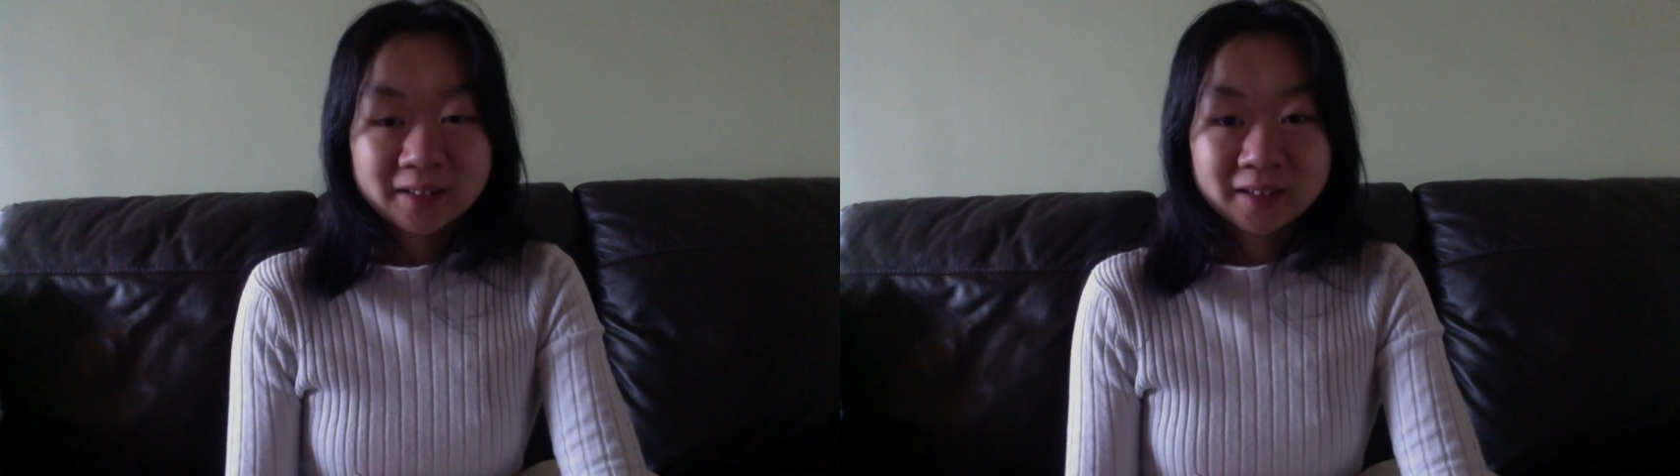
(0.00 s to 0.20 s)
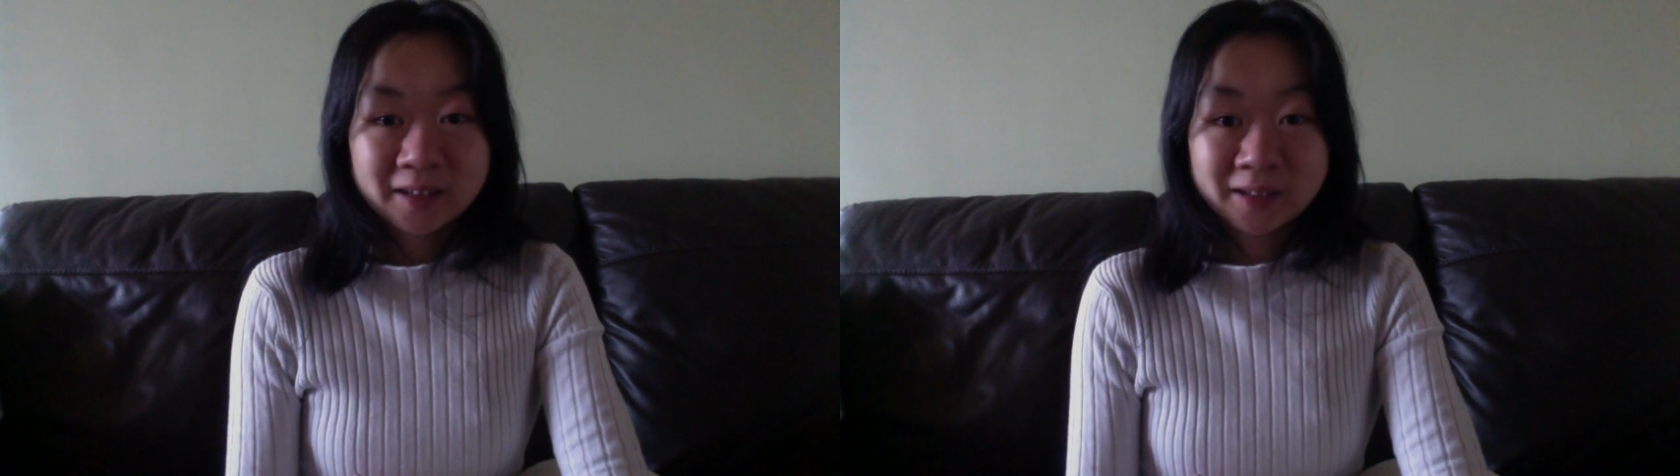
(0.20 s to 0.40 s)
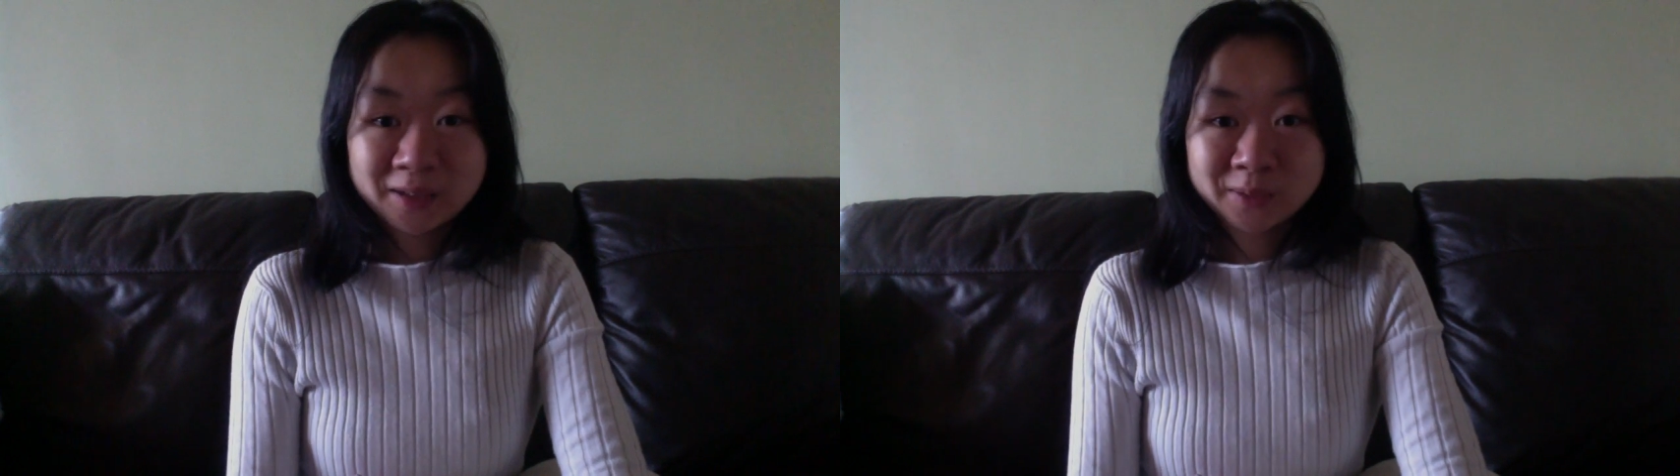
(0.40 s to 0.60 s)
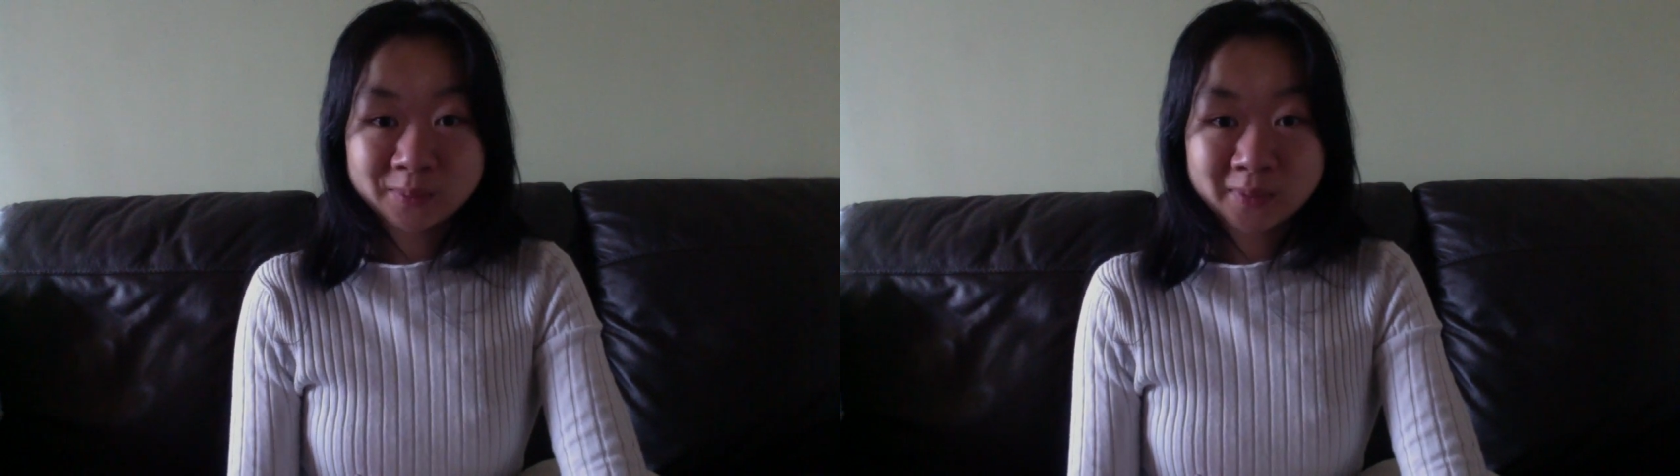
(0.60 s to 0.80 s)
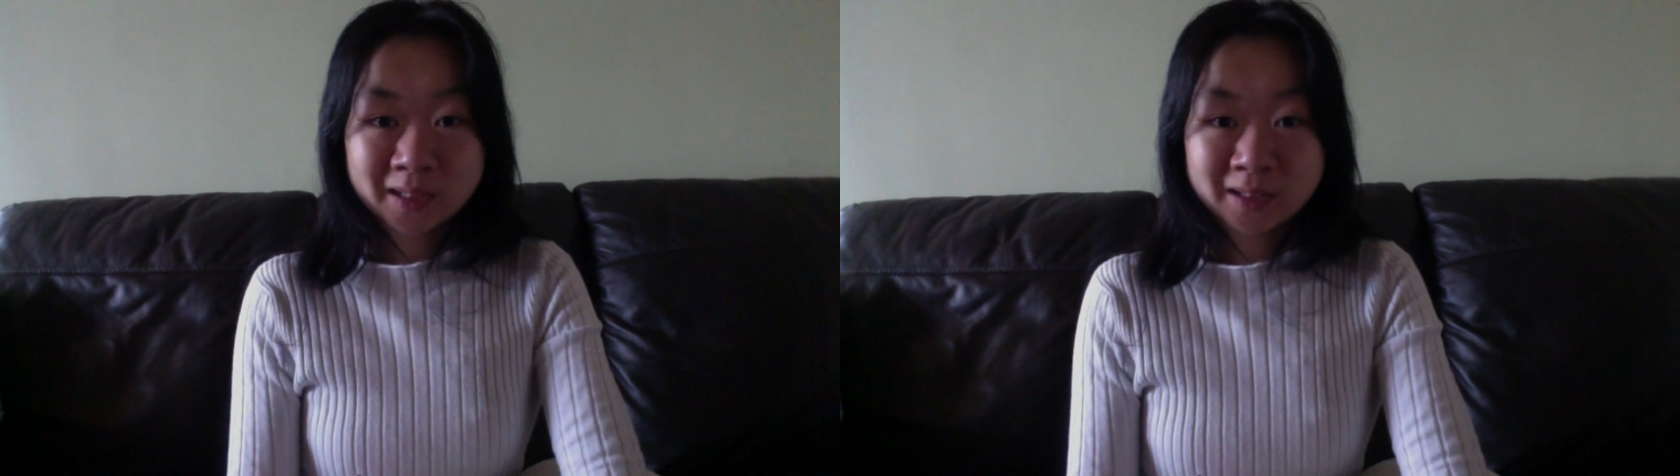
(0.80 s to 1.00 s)
I
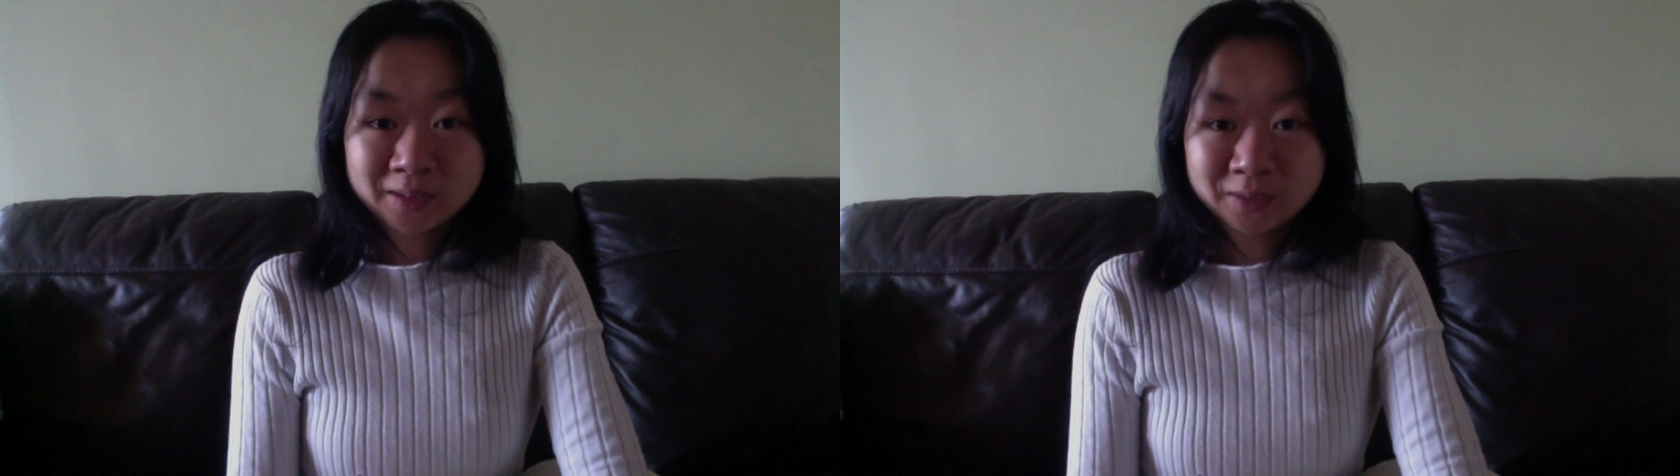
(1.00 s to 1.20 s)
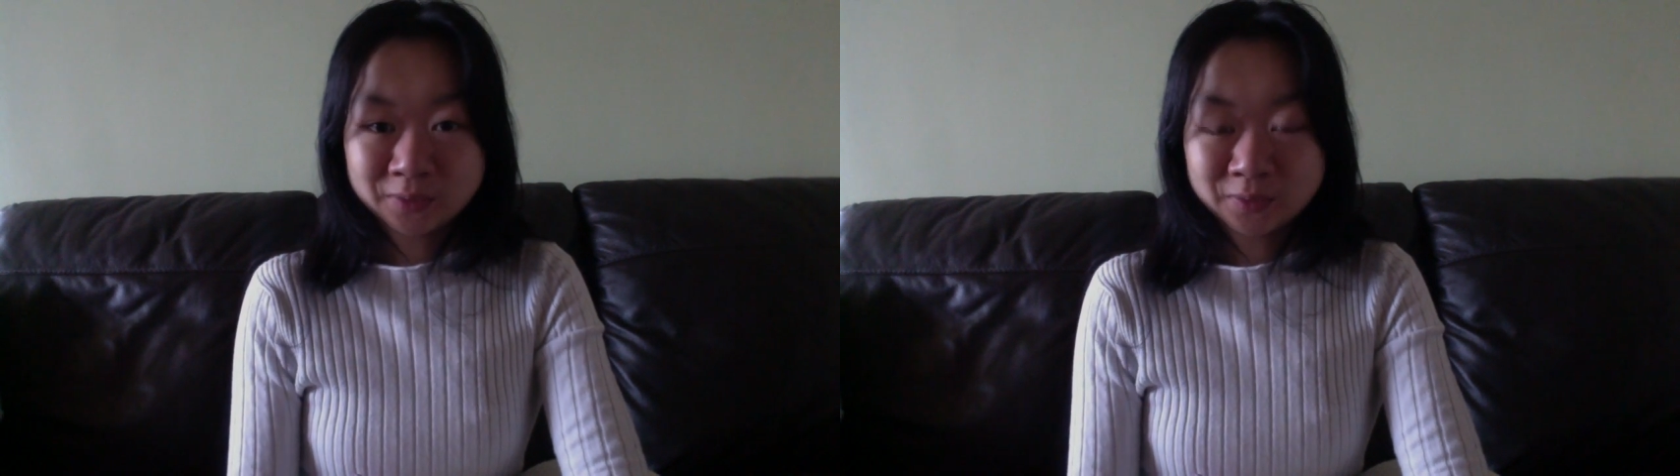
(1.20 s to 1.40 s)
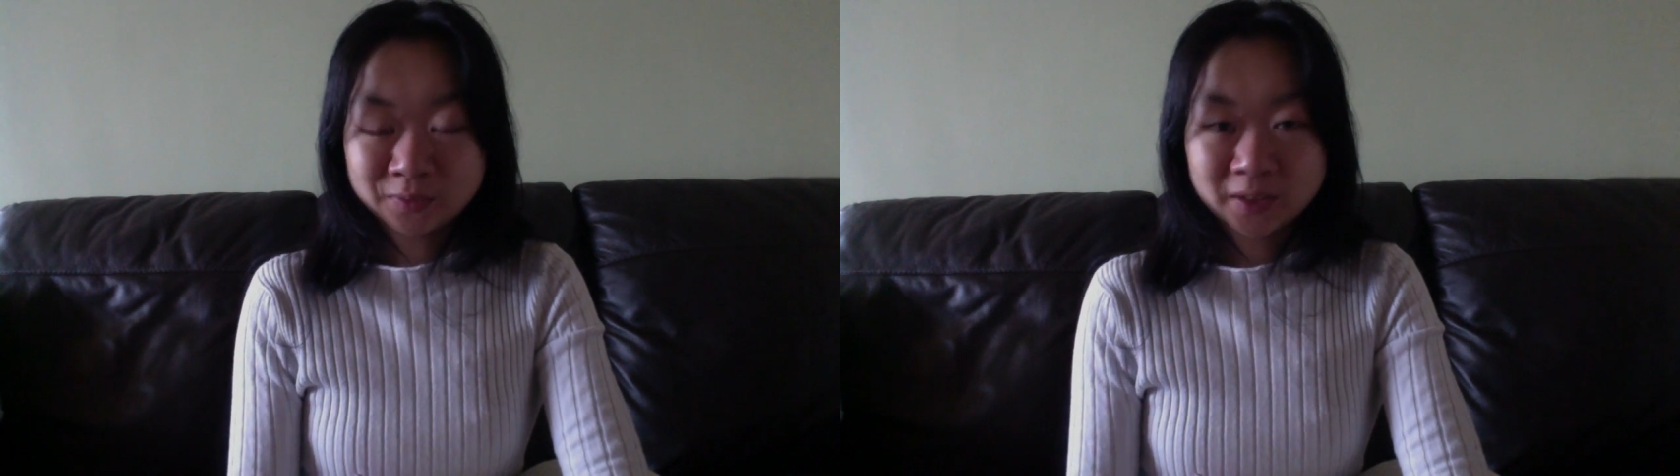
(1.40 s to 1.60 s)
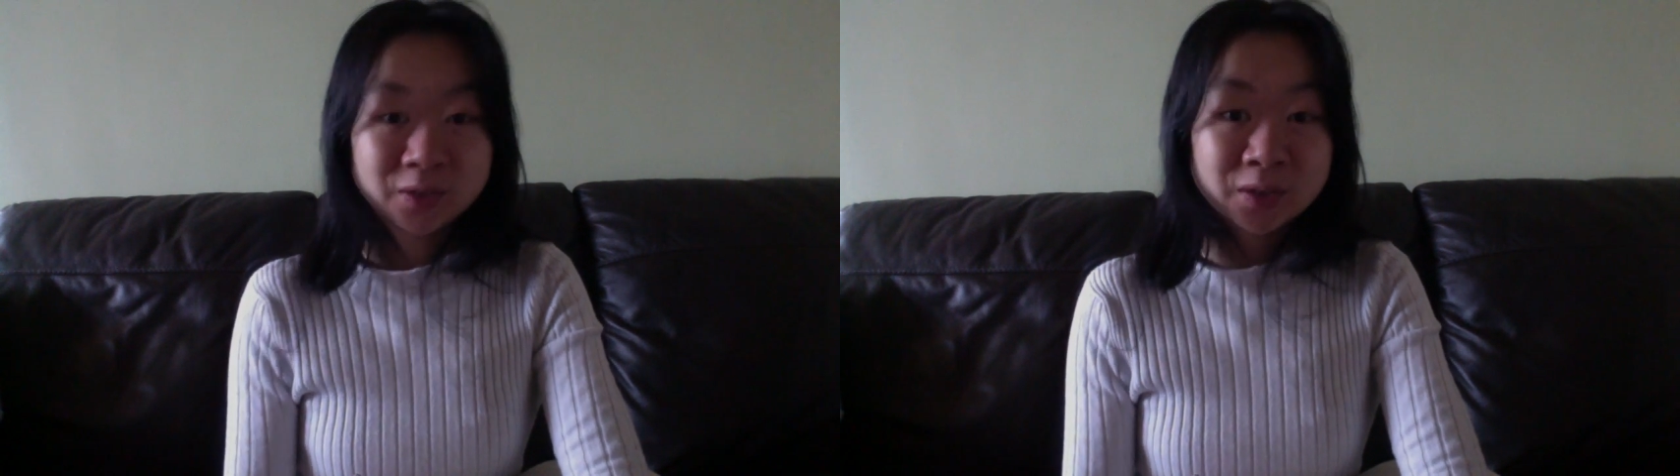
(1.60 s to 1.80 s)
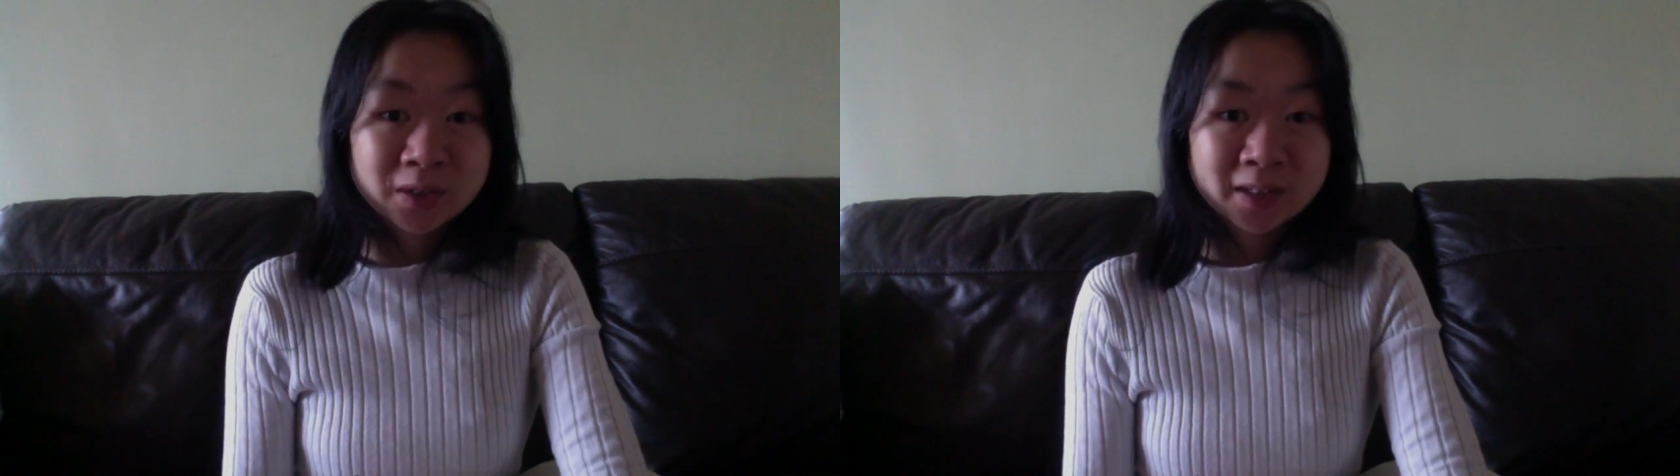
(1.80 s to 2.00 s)
hope that you've
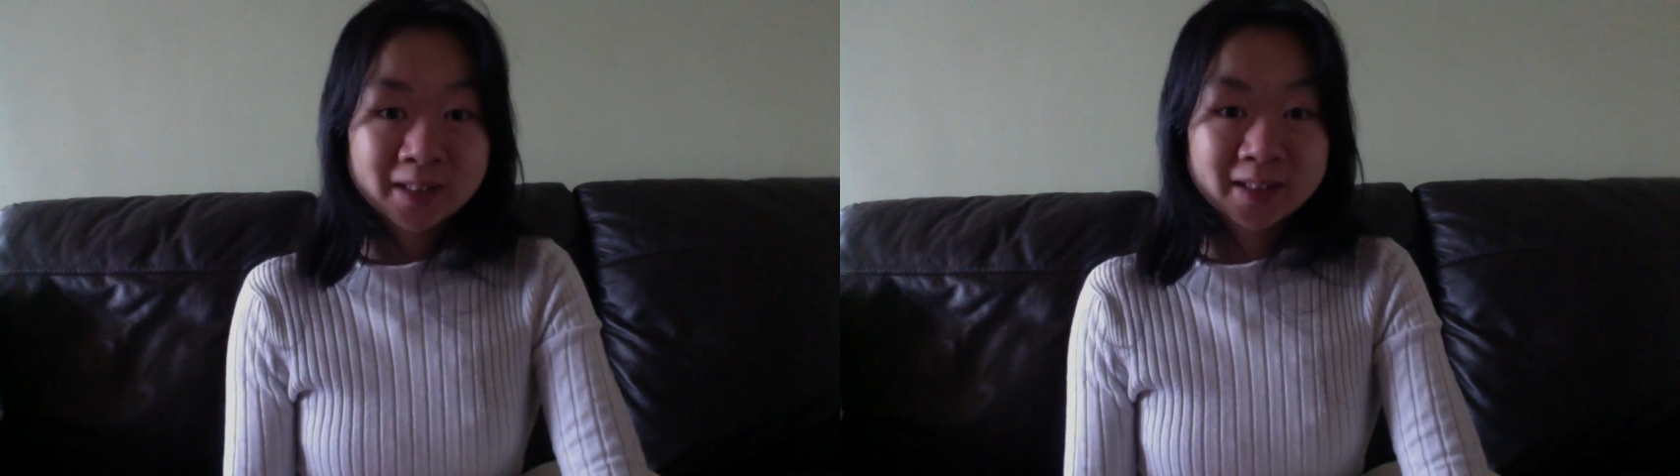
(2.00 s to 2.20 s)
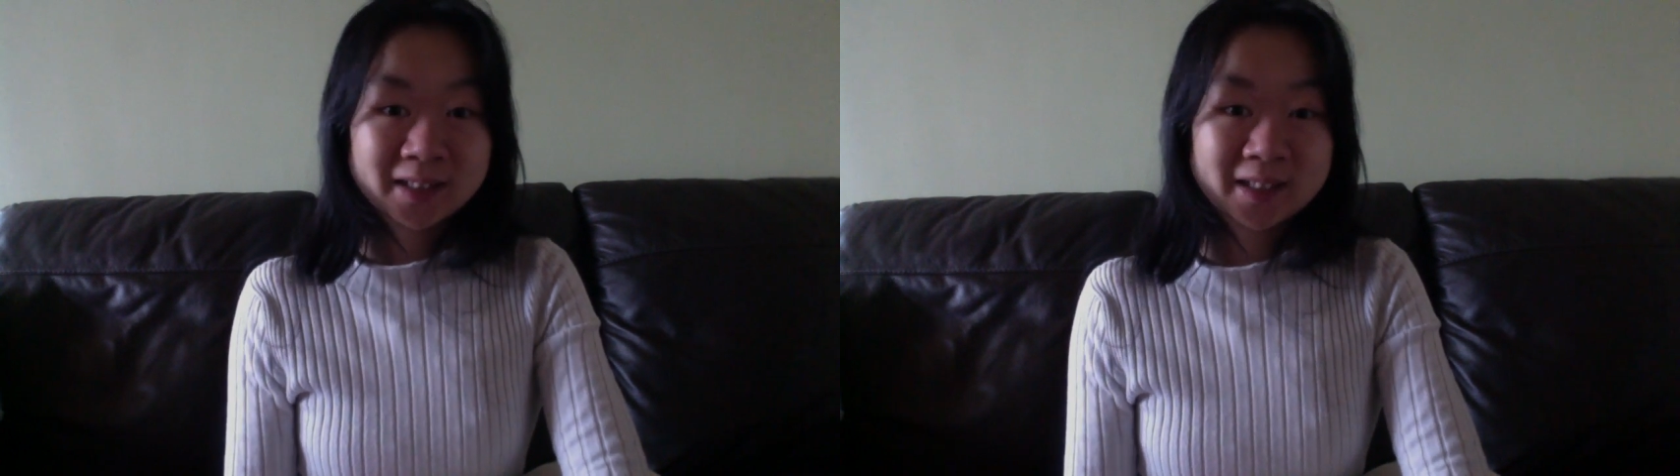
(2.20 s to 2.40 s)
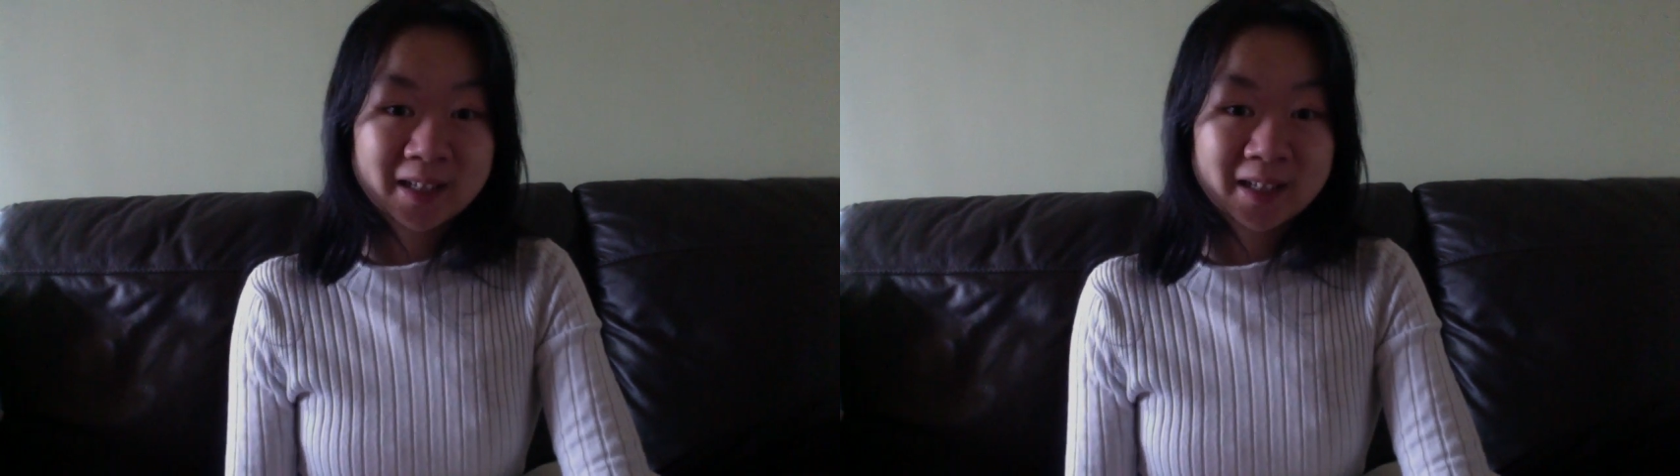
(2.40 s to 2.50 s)
enjoyed it